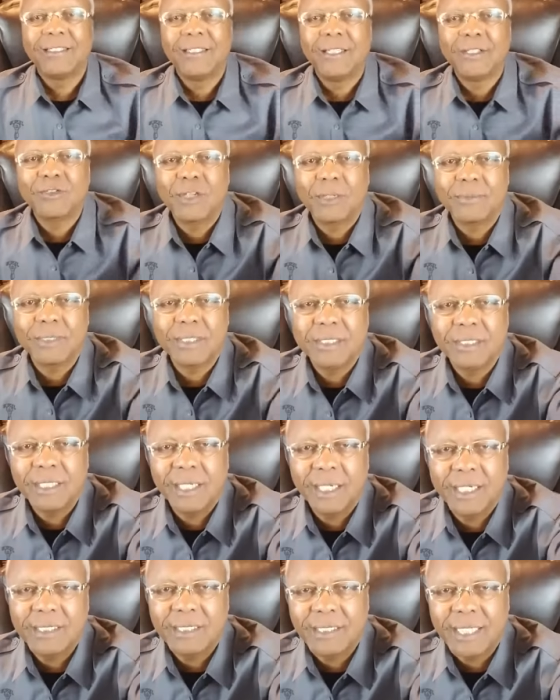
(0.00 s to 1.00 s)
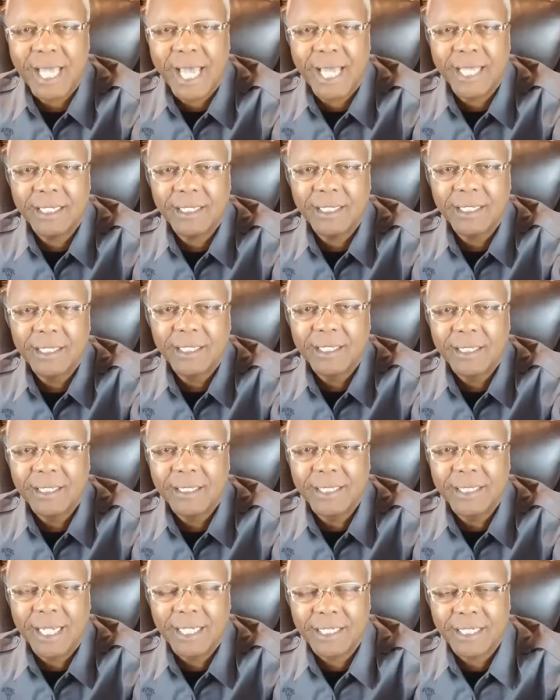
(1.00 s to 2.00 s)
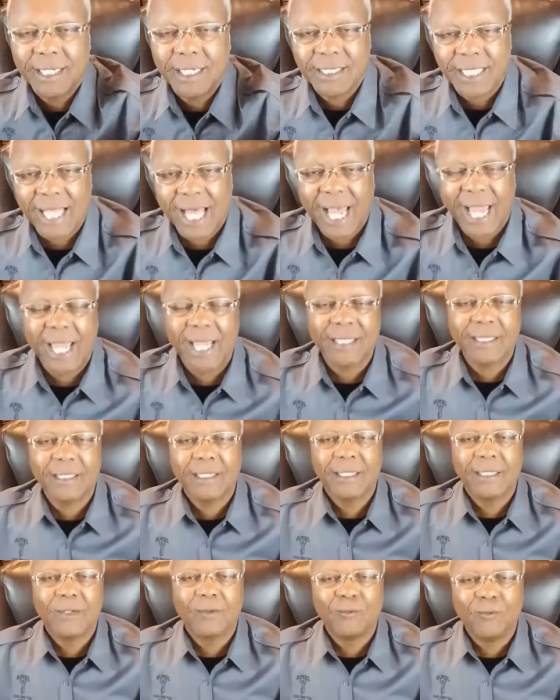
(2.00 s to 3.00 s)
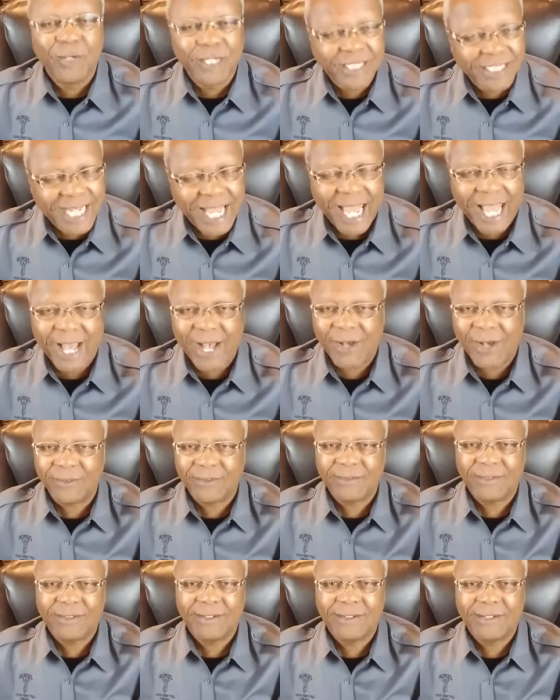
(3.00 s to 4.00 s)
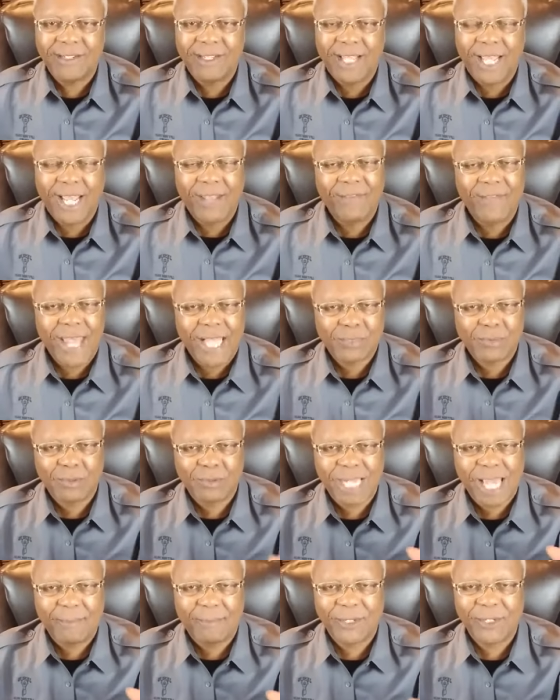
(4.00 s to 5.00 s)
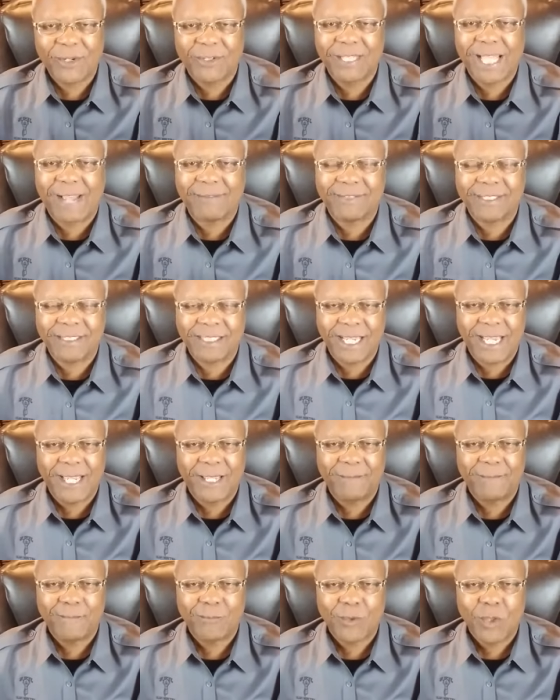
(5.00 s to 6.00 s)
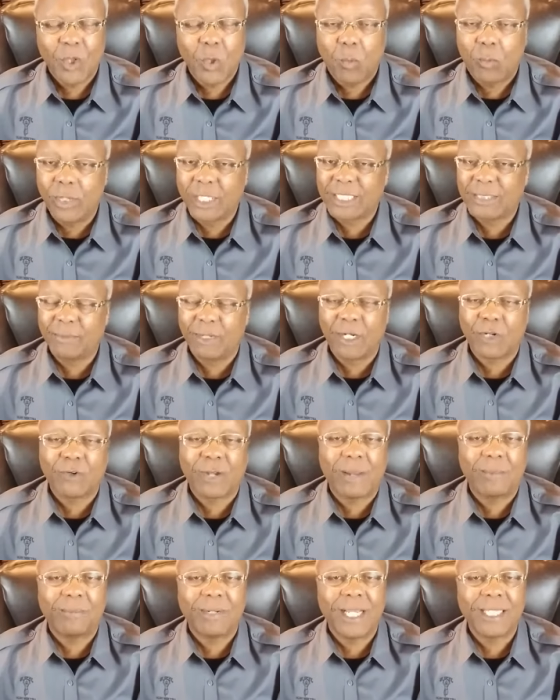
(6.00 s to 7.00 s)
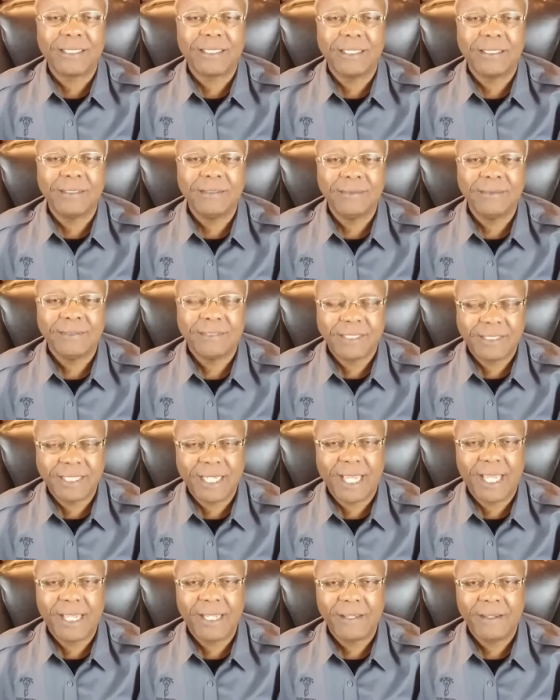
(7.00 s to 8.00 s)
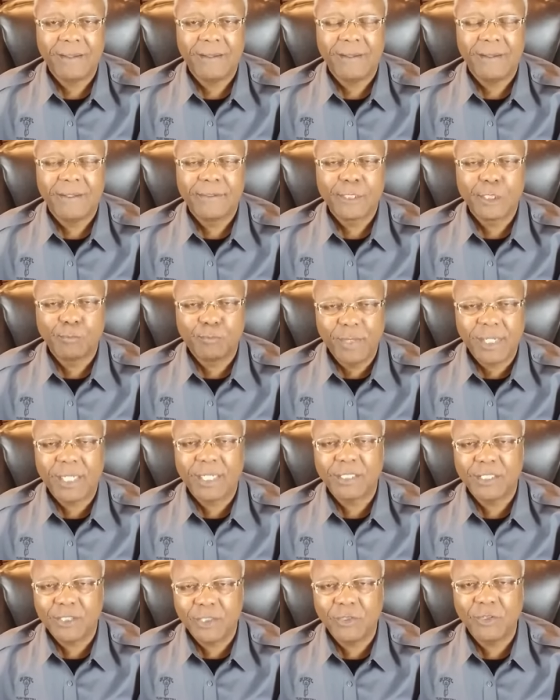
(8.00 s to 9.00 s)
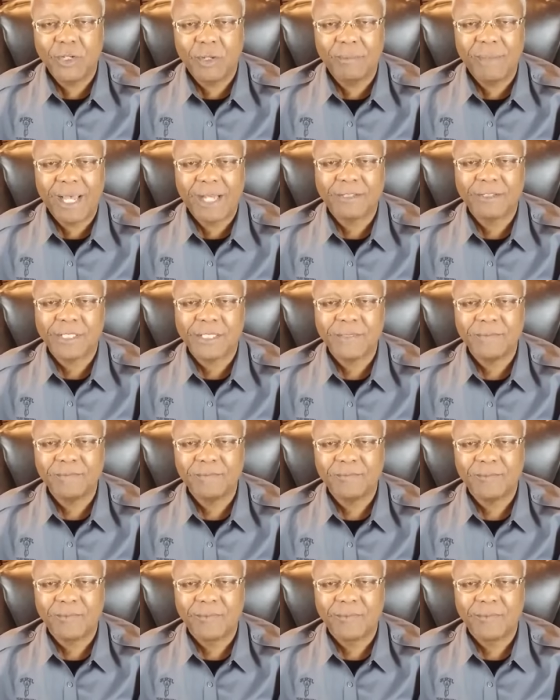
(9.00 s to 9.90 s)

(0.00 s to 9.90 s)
the scripture says that, that Goliath went down, and that's what will happen in your life today. Well, this has been a great blessing today, speaking to your mountain,